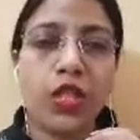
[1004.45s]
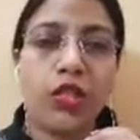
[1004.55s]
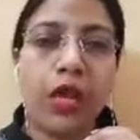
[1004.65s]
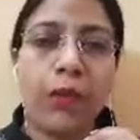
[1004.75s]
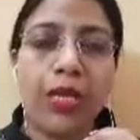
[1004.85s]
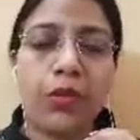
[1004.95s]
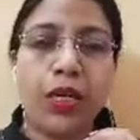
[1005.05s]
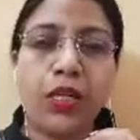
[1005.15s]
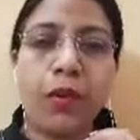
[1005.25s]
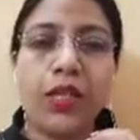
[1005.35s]
has been
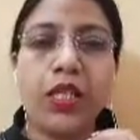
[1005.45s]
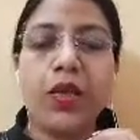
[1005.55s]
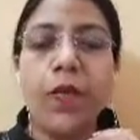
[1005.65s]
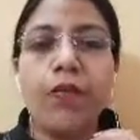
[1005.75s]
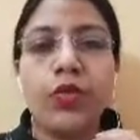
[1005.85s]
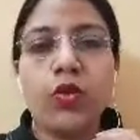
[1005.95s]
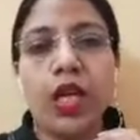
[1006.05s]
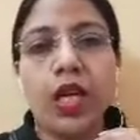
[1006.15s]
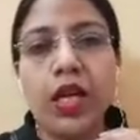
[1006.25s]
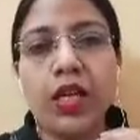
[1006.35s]
committed, so
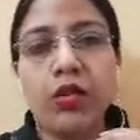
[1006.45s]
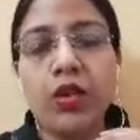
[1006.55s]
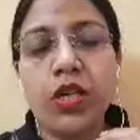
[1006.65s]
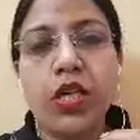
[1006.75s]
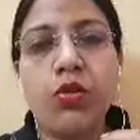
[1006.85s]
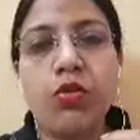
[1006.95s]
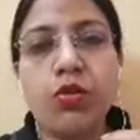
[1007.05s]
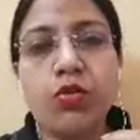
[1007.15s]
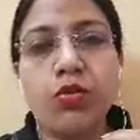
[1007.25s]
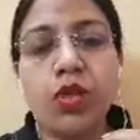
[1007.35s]
he goes to the